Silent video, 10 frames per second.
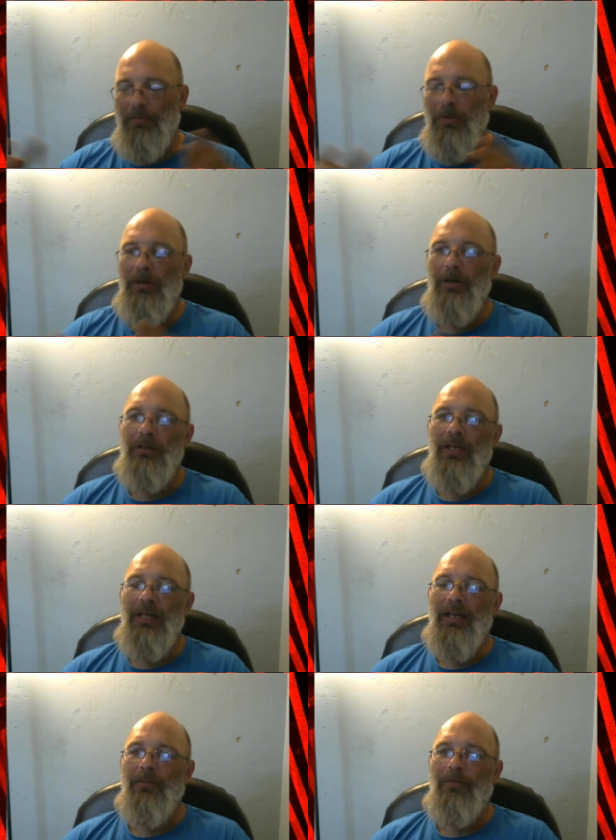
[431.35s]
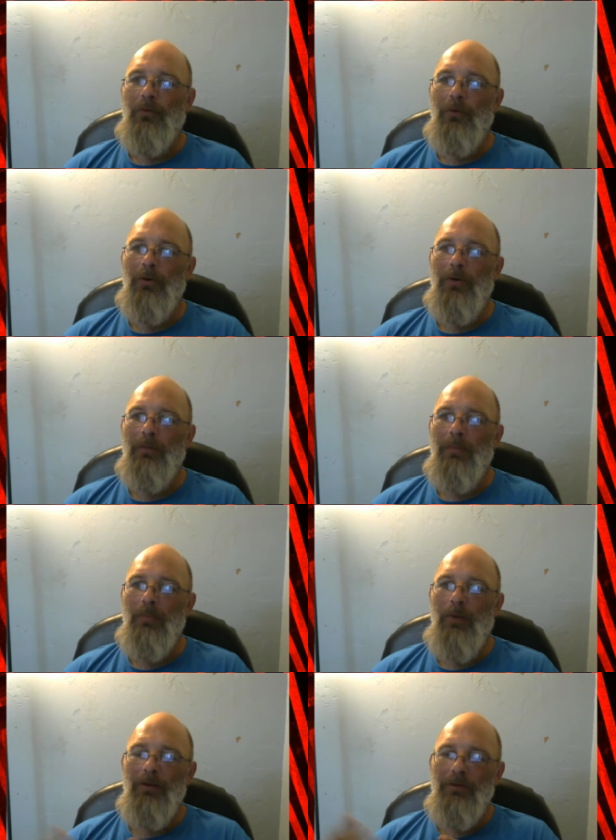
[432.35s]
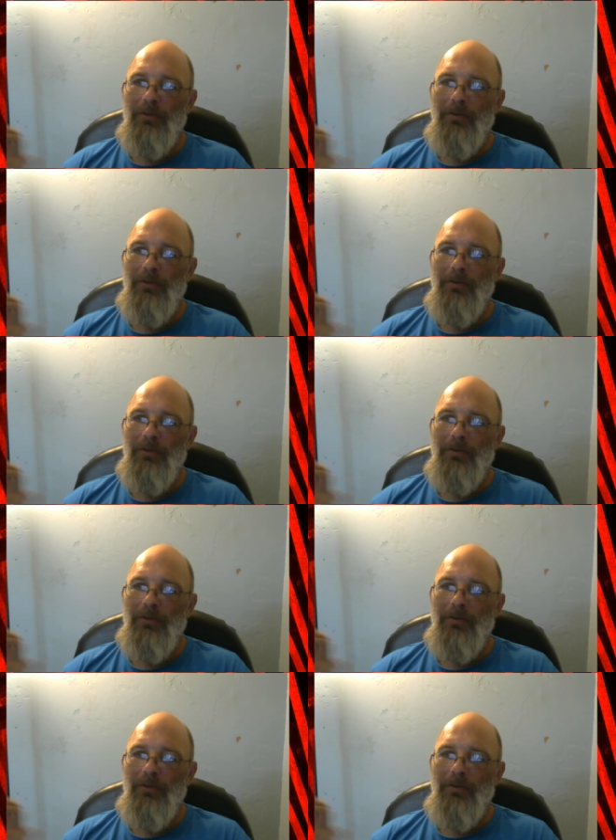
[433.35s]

burgers I did for my brother's